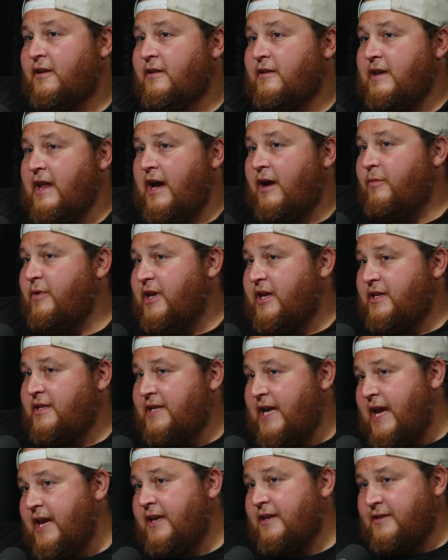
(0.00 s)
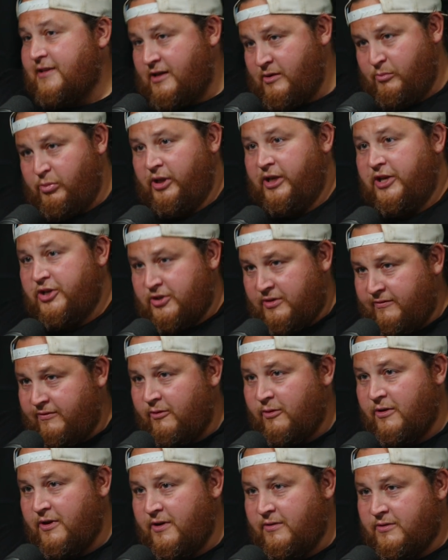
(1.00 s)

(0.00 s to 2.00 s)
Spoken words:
Now we can take it to completion for you